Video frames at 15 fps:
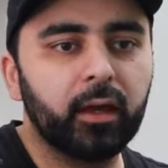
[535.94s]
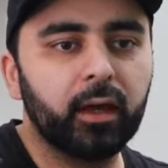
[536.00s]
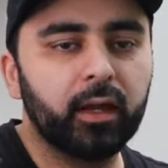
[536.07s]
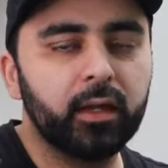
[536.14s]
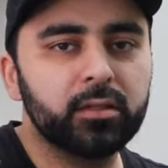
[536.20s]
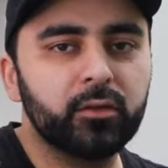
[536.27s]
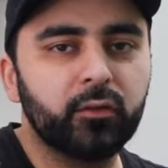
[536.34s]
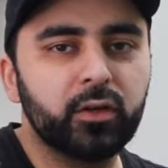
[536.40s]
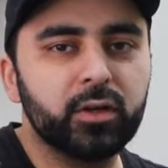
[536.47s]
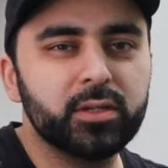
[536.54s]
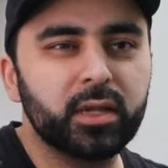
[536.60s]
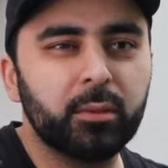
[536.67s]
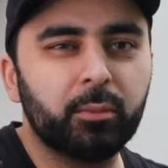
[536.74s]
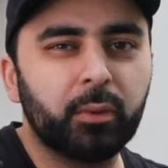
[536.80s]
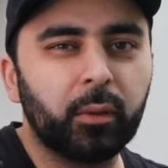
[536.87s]
And it's the
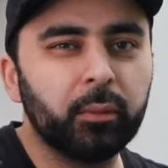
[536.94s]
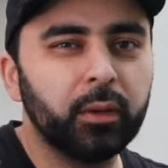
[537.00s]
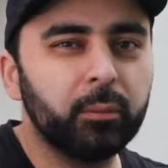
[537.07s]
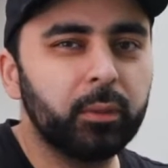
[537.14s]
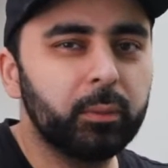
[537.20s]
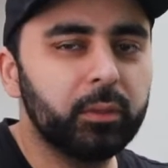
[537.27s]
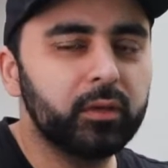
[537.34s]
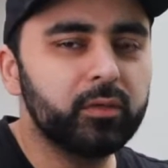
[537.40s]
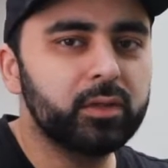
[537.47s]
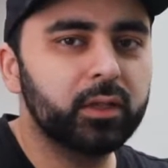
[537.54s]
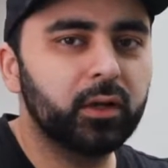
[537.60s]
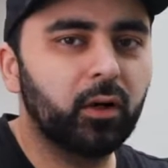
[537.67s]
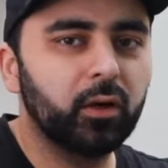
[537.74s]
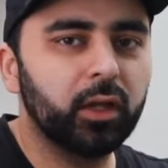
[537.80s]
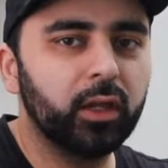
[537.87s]
first time probably people have
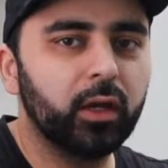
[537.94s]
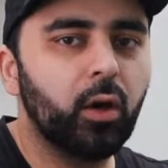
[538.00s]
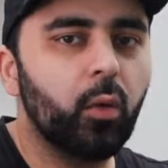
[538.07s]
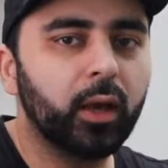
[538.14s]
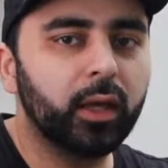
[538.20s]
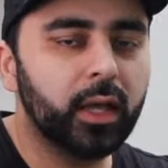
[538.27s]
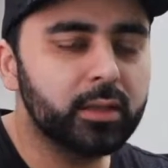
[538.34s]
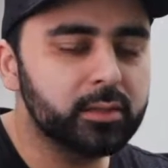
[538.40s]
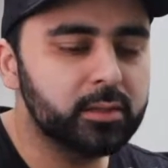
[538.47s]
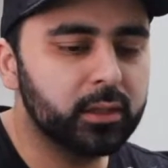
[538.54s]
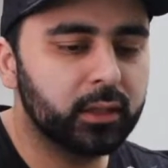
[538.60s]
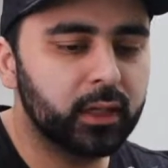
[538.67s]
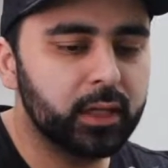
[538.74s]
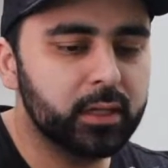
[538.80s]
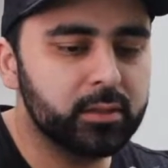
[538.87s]
seen Ole go against
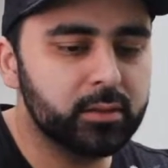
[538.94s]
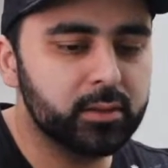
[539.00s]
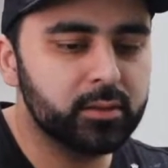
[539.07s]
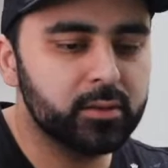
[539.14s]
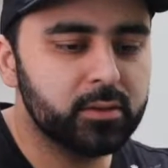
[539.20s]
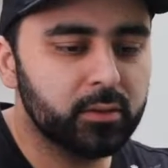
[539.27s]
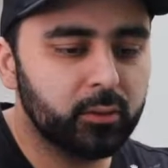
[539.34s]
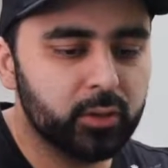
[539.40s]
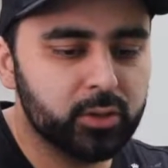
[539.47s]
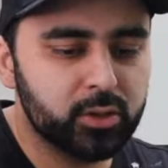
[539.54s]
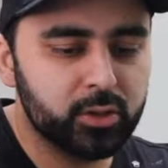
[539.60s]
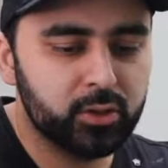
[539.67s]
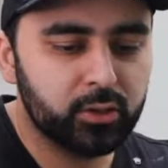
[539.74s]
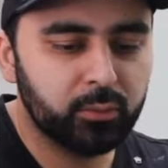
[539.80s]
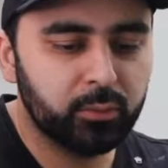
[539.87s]
the Glazers,
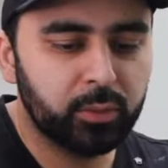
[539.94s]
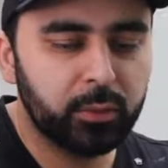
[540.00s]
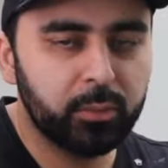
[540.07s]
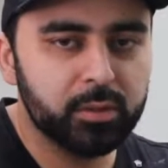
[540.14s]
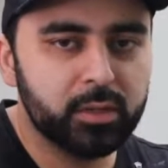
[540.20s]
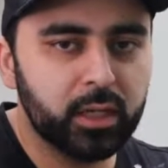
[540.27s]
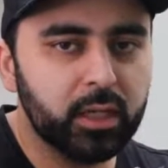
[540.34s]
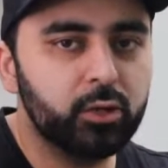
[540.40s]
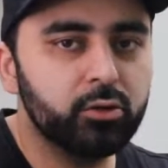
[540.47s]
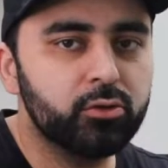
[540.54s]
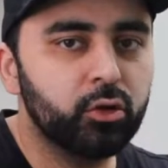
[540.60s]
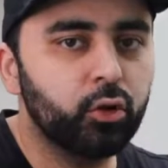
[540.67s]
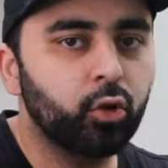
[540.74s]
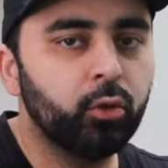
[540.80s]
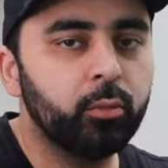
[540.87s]
which people say he
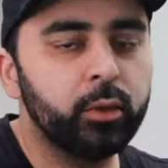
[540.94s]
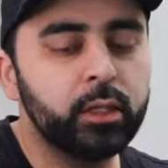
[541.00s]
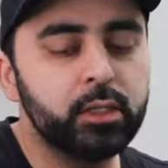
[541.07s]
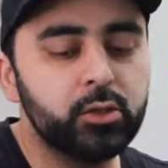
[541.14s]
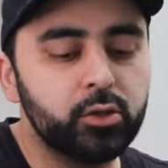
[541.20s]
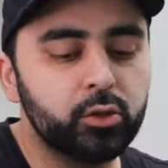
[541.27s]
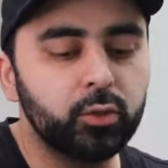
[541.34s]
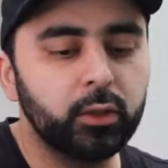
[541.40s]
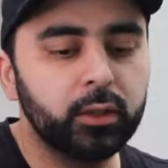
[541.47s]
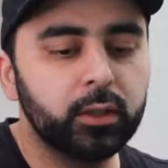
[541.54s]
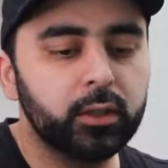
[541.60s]
doesn't normally do.